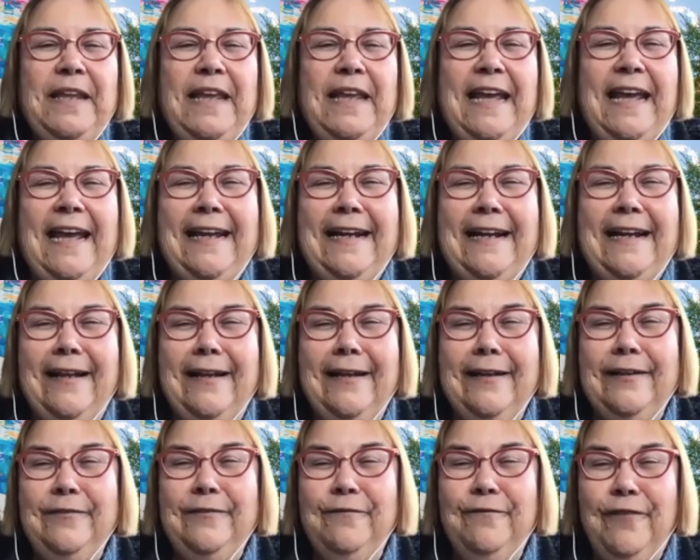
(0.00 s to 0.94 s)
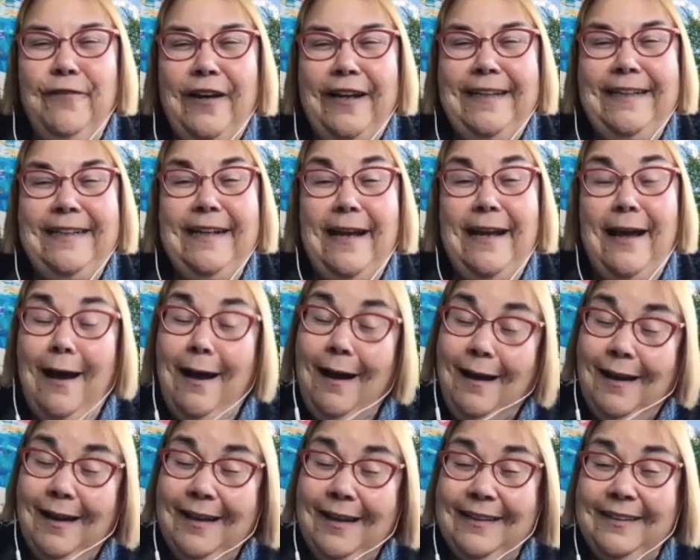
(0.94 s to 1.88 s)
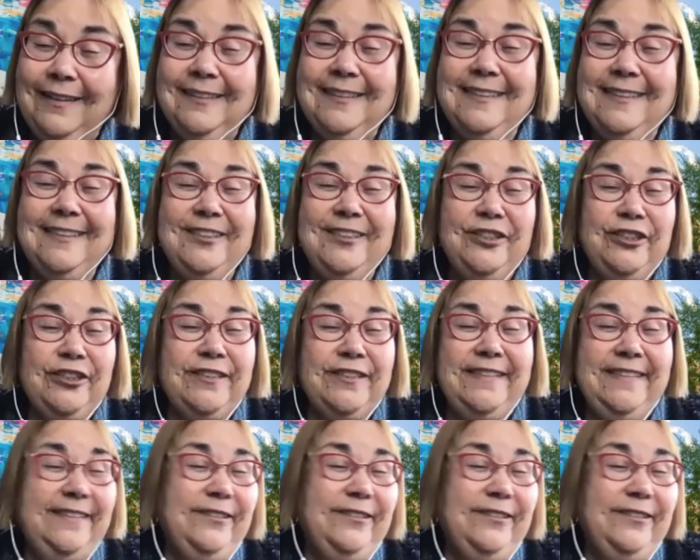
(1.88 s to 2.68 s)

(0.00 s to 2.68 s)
And I'll invite Kyle to just